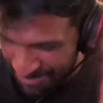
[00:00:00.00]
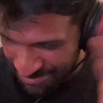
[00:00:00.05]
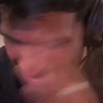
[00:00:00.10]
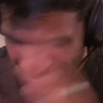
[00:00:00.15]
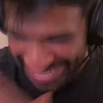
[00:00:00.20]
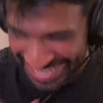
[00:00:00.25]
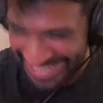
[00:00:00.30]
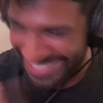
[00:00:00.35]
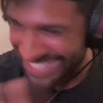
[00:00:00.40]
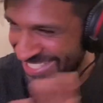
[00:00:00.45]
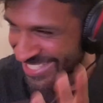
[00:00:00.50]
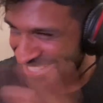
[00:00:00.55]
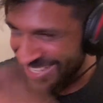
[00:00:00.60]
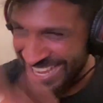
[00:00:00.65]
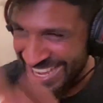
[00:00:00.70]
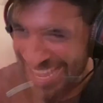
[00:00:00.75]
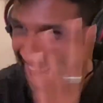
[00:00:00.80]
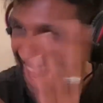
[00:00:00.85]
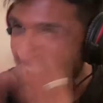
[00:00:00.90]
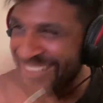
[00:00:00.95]
Bits.
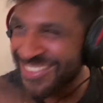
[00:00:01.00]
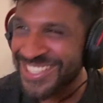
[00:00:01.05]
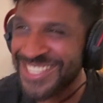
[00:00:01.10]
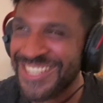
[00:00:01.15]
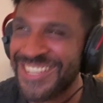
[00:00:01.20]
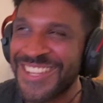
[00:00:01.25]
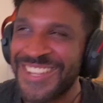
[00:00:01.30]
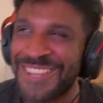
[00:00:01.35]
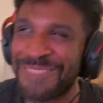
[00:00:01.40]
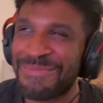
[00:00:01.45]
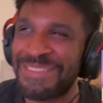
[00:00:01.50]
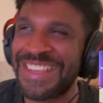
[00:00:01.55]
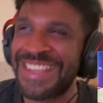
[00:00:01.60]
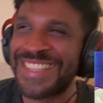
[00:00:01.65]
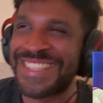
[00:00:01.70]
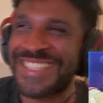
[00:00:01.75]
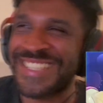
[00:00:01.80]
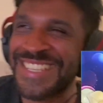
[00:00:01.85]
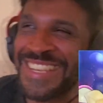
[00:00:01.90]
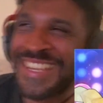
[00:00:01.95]
Absolutely
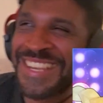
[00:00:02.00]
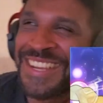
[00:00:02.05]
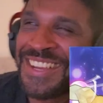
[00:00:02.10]
bits.